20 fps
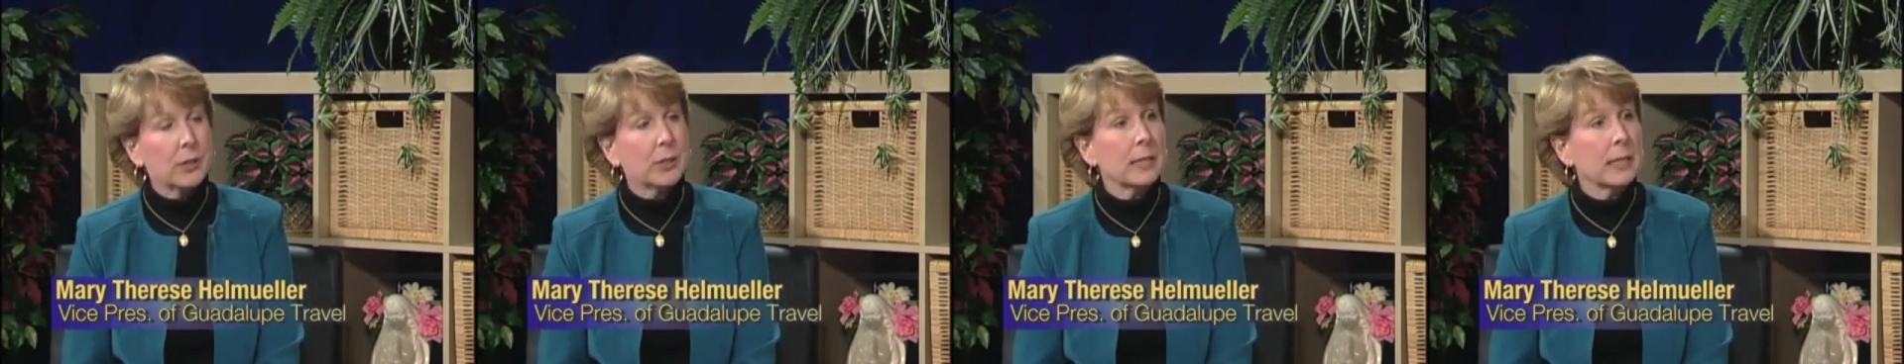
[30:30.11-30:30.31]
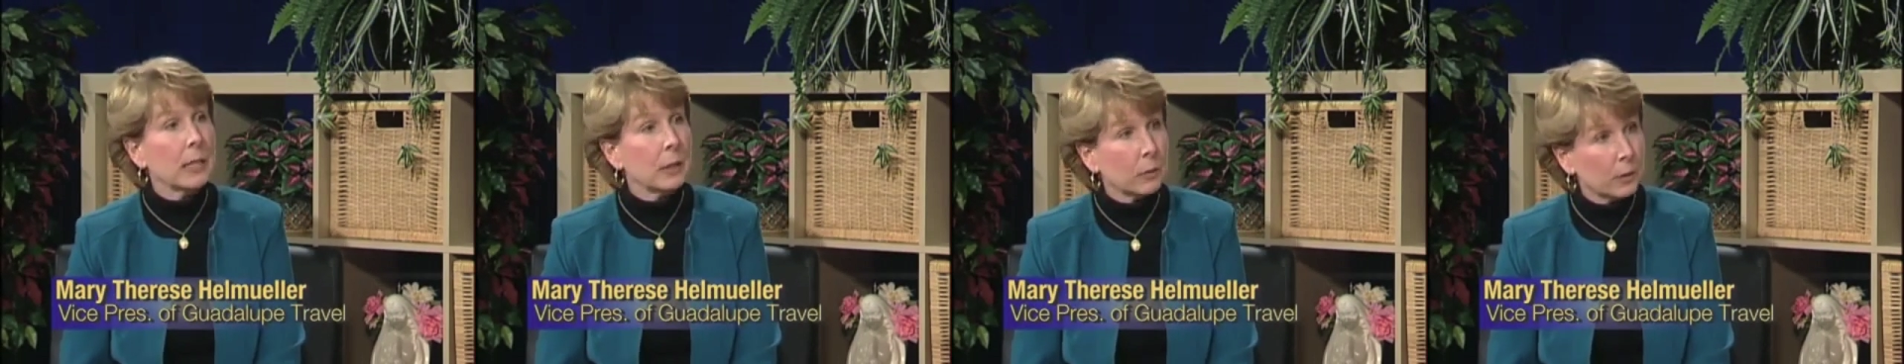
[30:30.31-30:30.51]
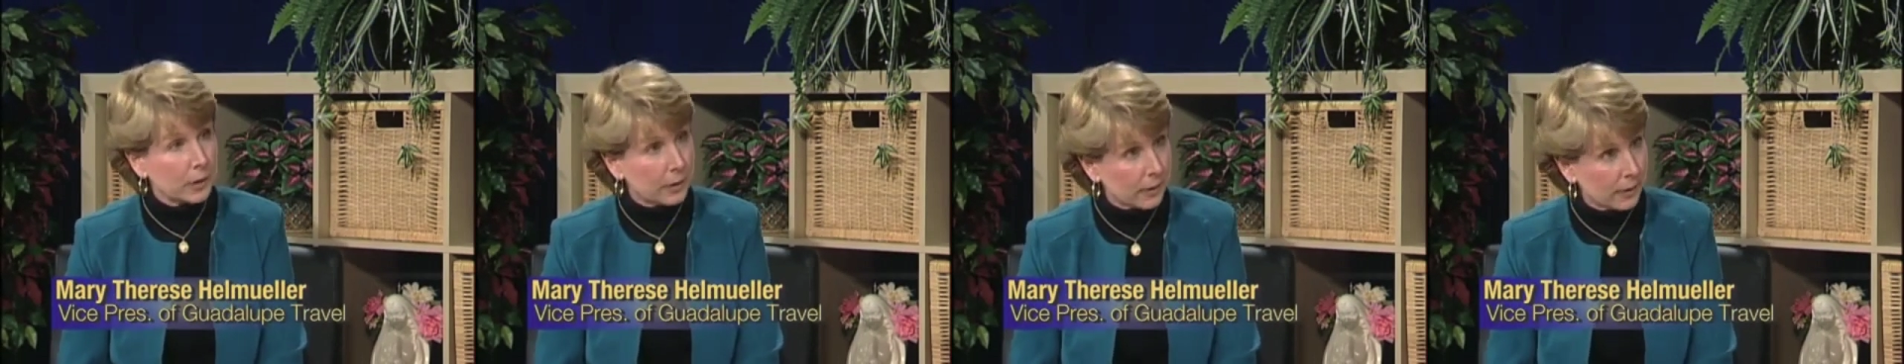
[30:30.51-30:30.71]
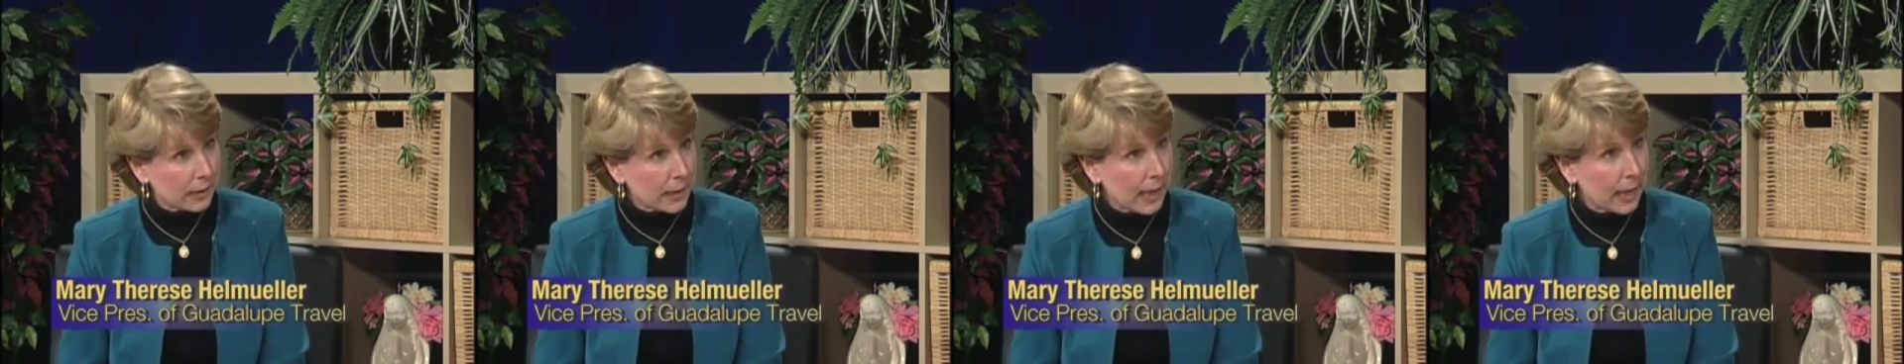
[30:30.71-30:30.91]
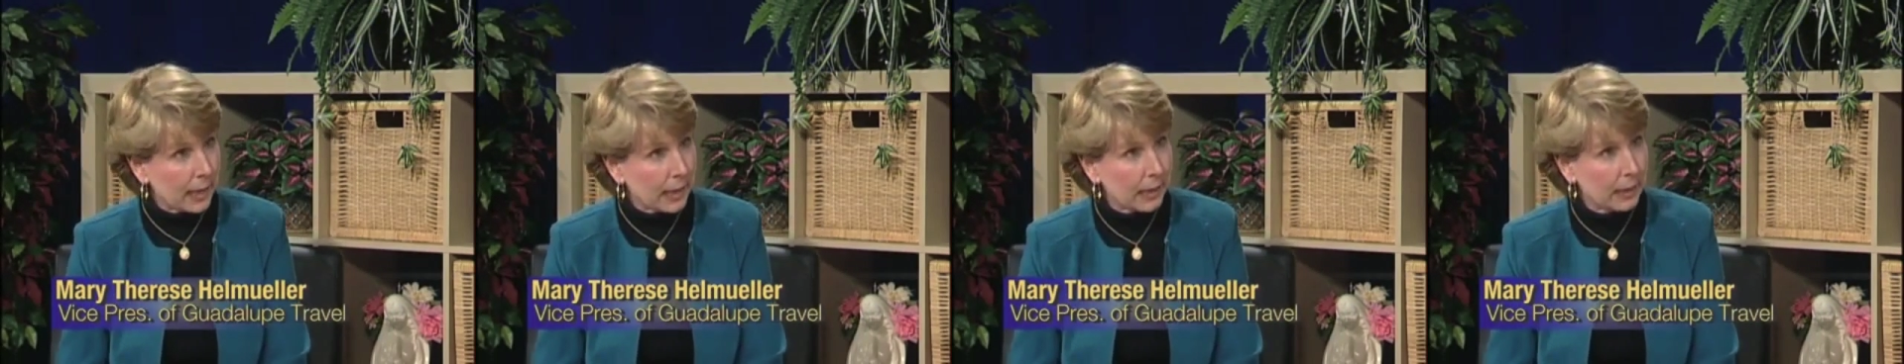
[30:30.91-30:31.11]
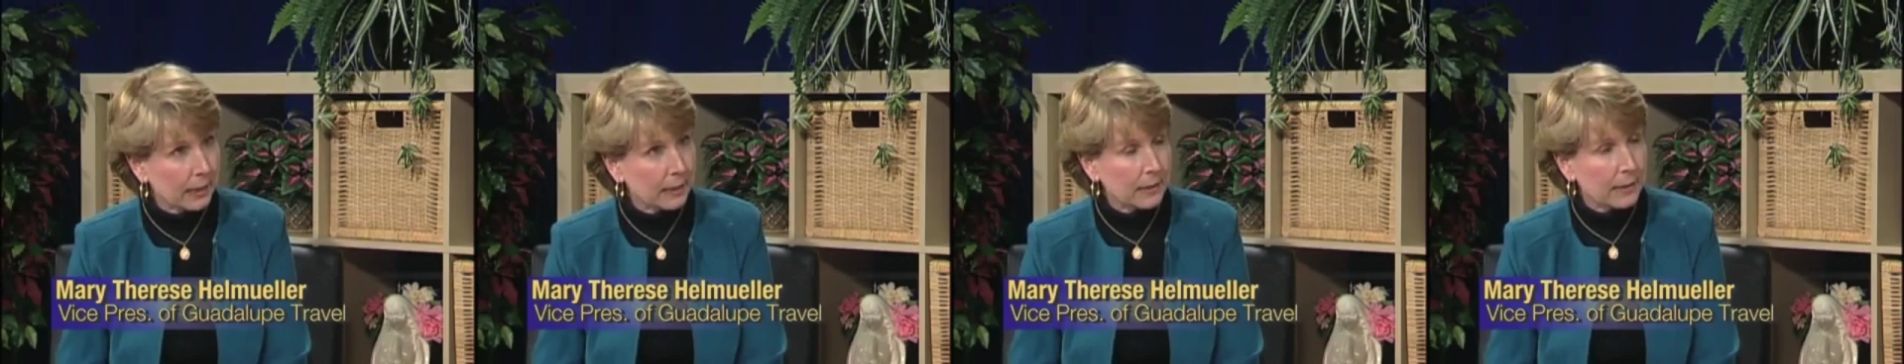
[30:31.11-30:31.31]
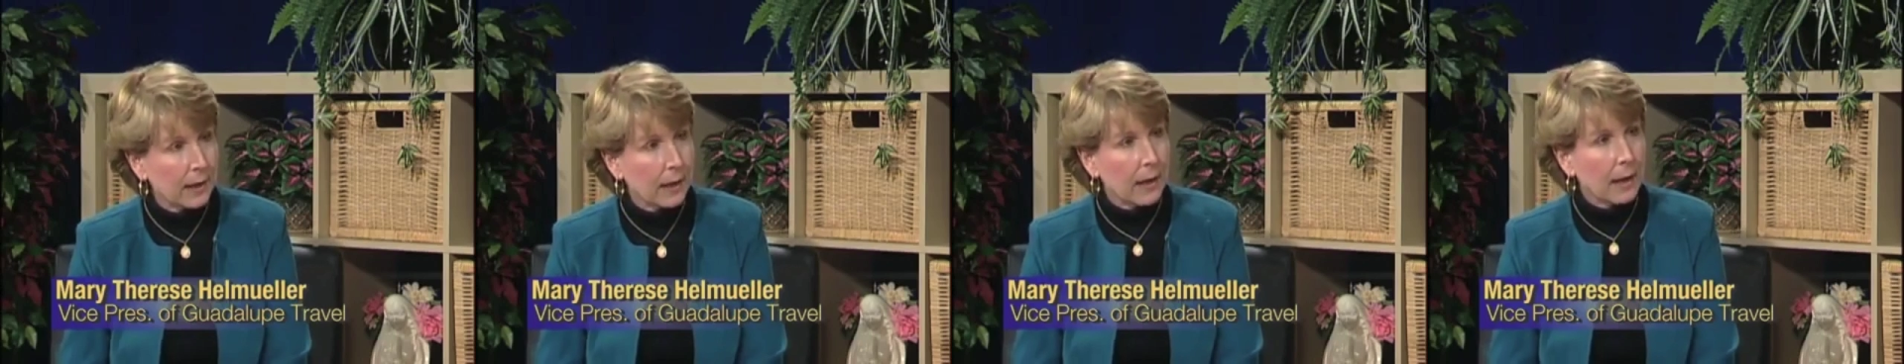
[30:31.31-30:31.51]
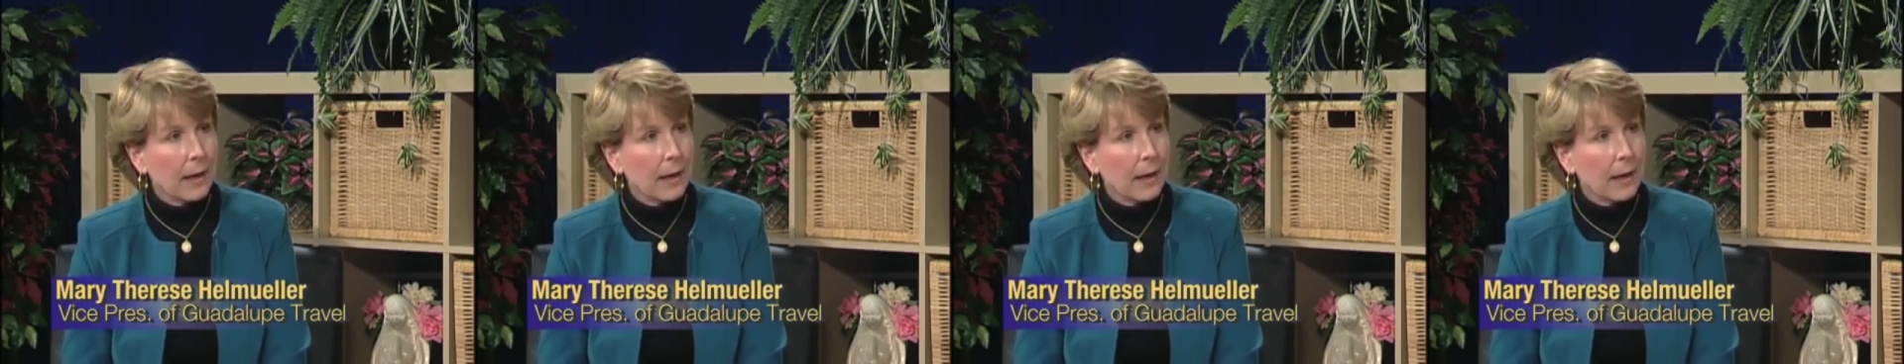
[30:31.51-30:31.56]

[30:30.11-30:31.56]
secret societies.